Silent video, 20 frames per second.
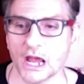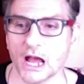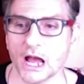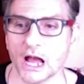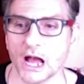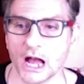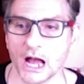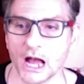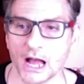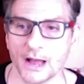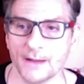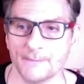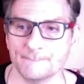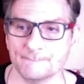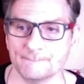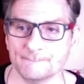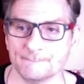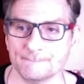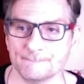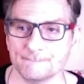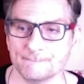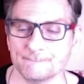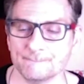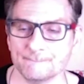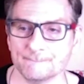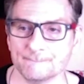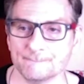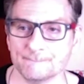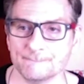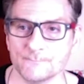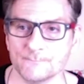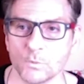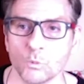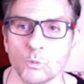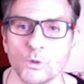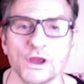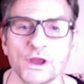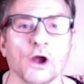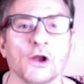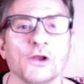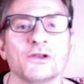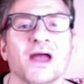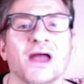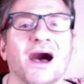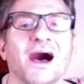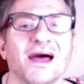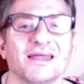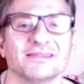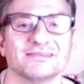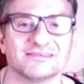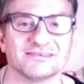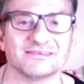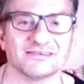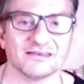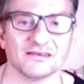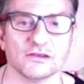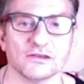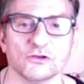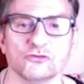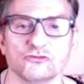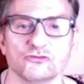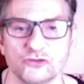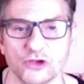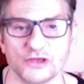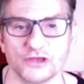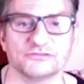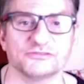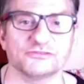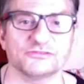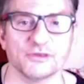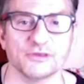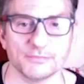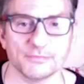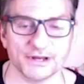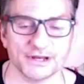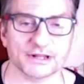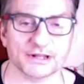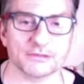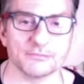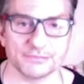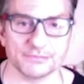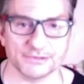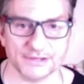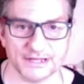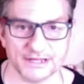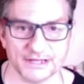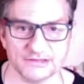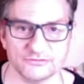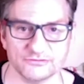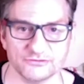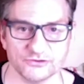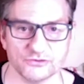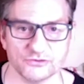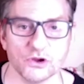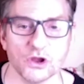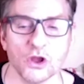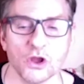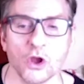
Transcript: We are not just somebody to complain to.